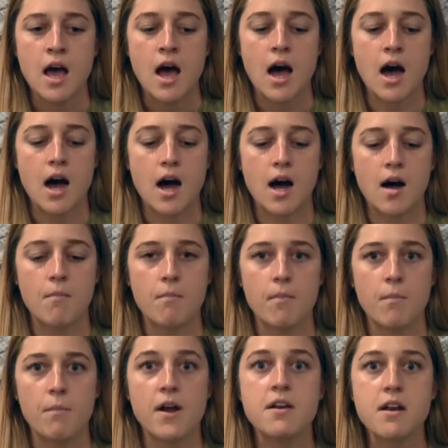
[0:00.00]

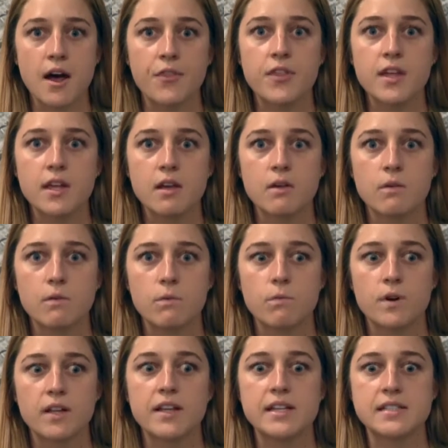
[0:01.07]
But nothing
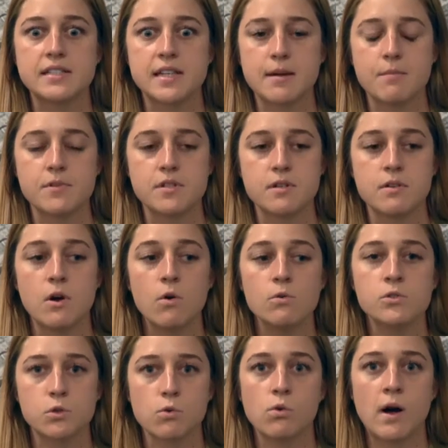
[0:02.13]
really seemed, no
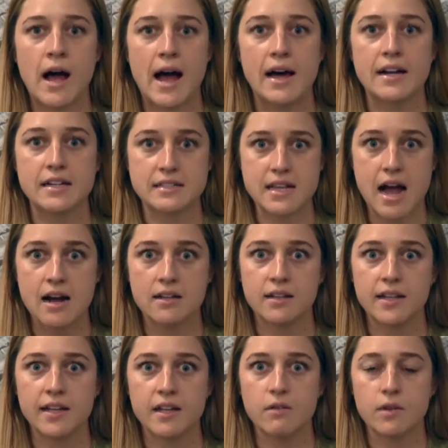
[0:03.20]
school had
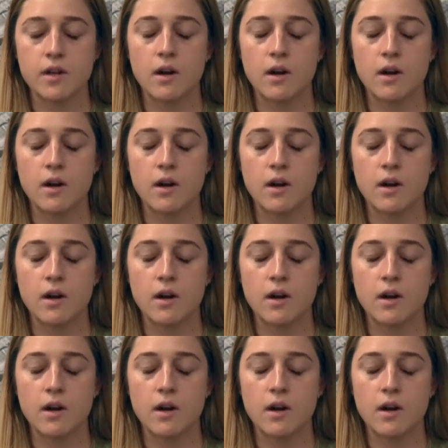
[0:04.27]
exactly,